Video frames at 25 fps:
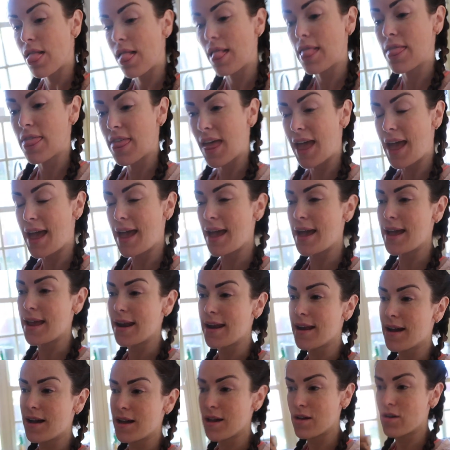
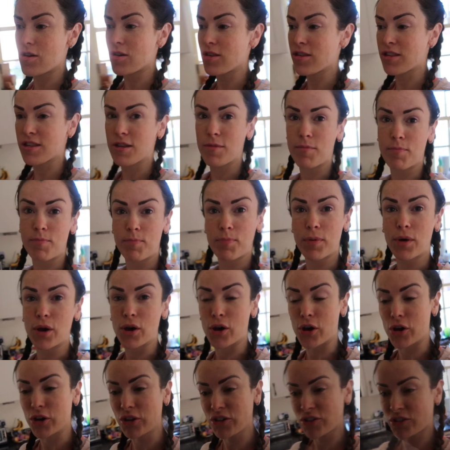Then I also
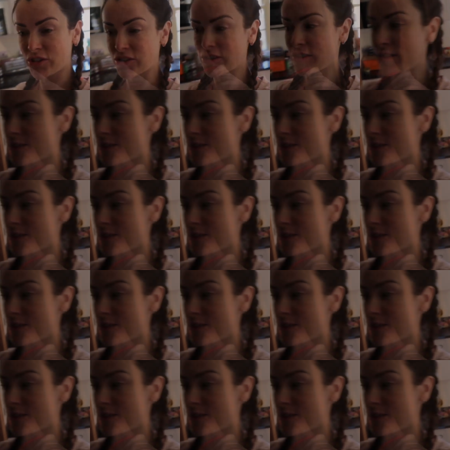bought,